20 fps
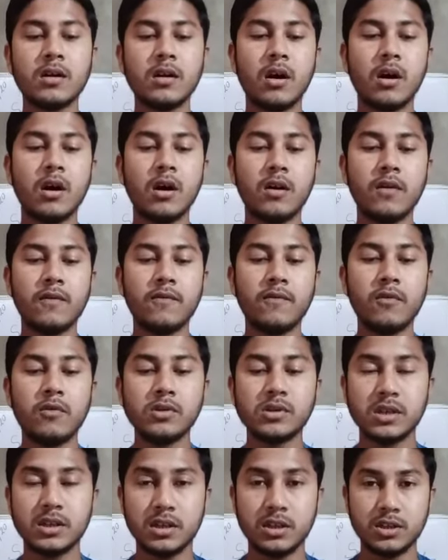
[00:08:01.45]
of
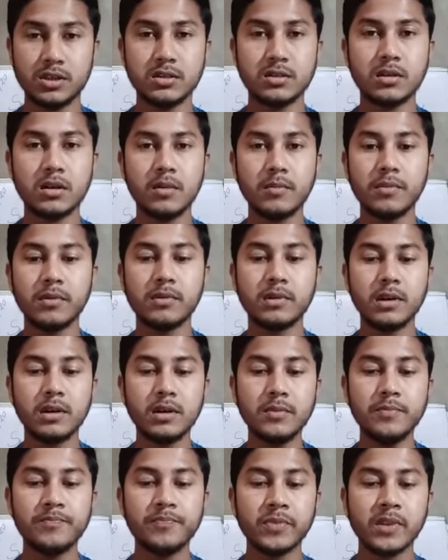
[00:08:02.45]
fourth generation
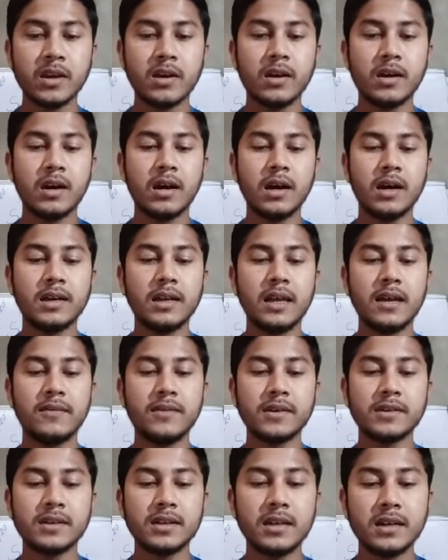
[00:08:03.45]
computer. They
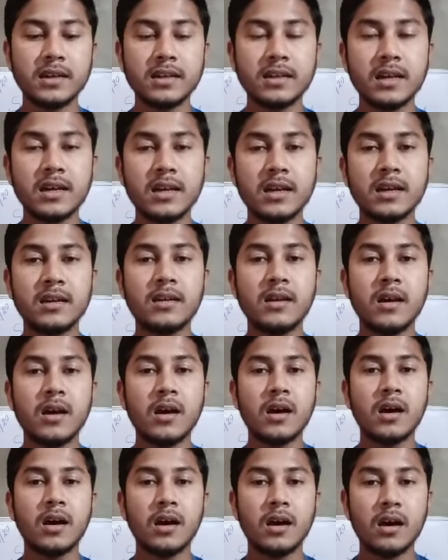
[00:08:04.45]
facilitated
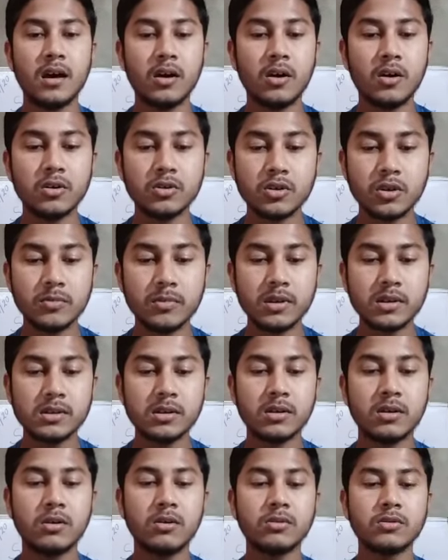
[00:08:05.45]

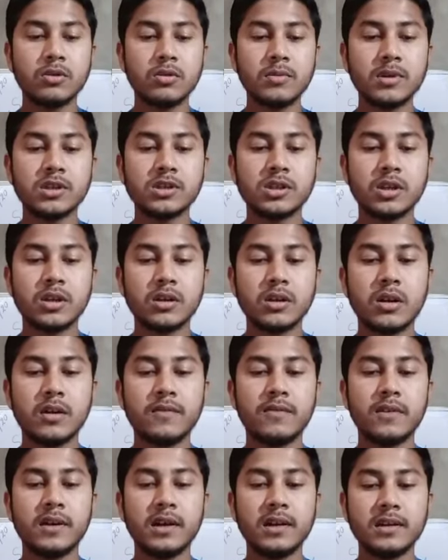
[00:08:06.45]
automation
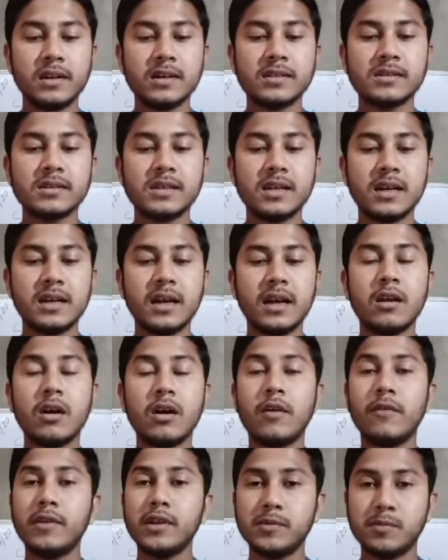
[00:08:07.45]
of industrial and
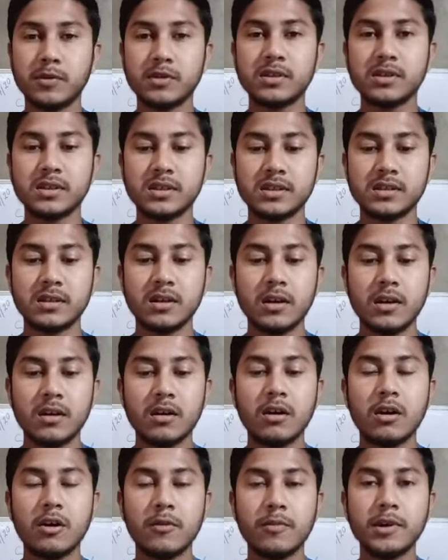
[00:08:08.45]
office process.
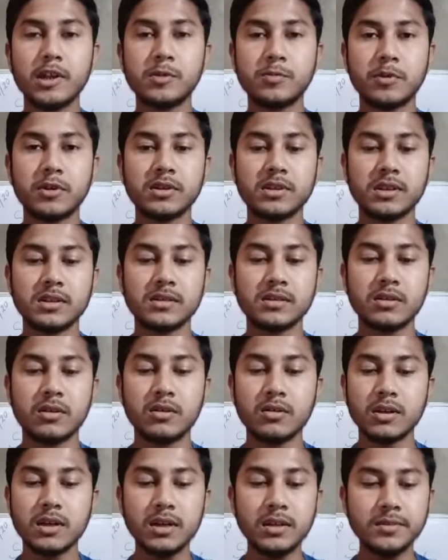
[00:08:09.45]

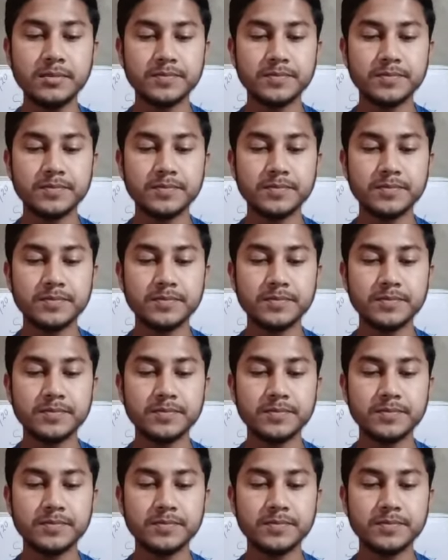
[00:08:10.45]
Okay,